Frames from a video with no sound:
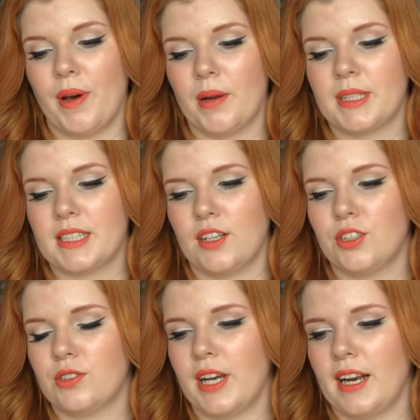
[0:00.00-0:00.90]
but I'm
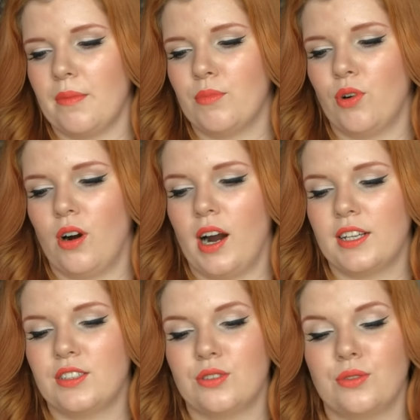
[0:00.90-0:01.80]
excited to try it out more.
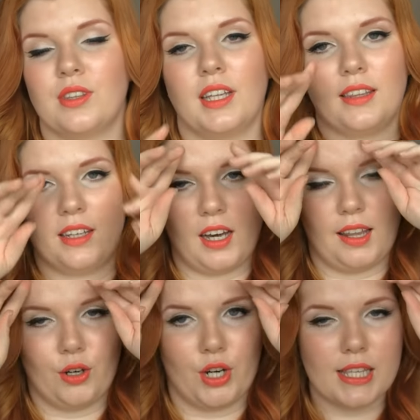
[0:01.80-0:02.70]
I do think the
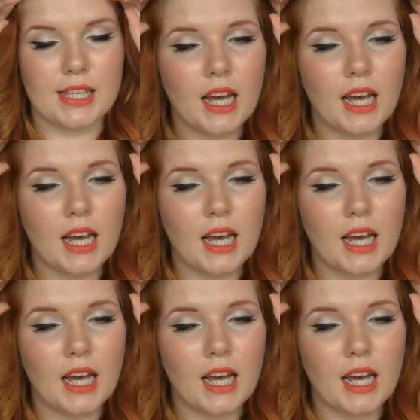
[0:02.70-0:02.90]
color is